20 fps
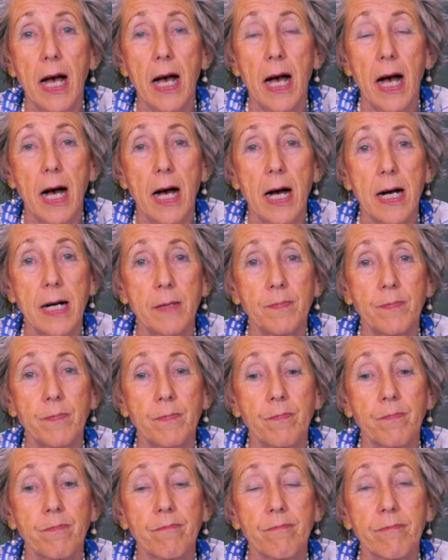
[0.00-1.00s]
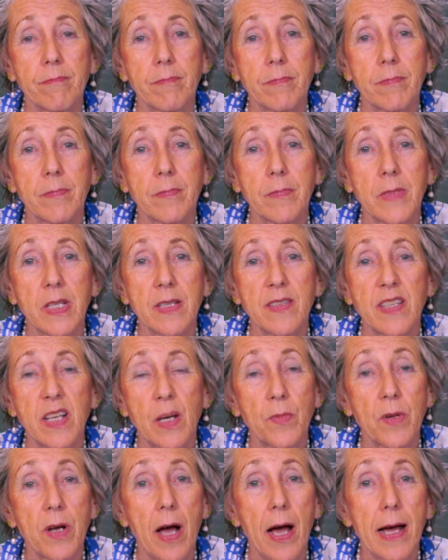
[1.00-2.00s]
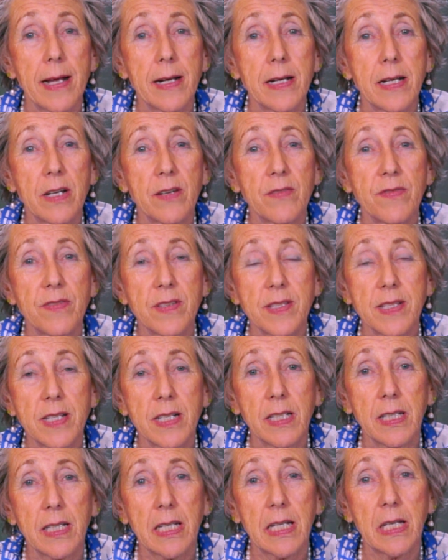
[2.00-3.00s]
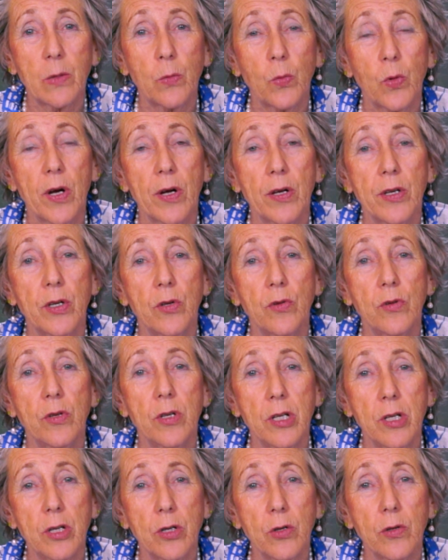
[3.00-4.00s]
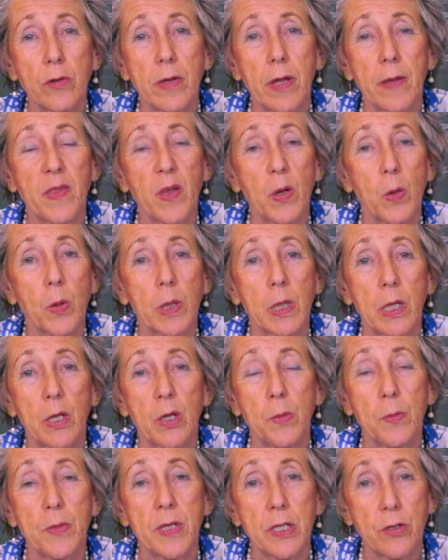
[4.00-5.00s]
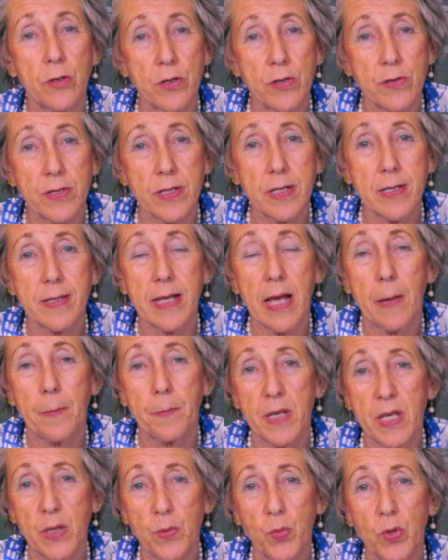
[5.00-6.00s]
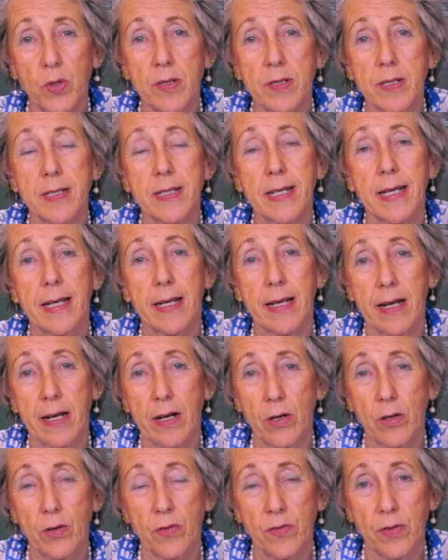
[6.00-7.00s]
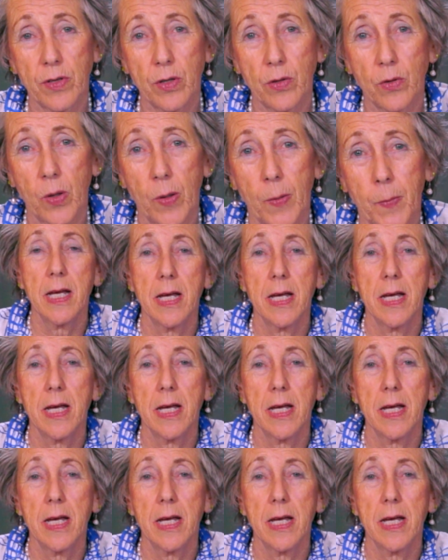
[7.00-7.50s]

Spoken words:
some kind of facility where you knew that there were going to be nurses and people to take care of you.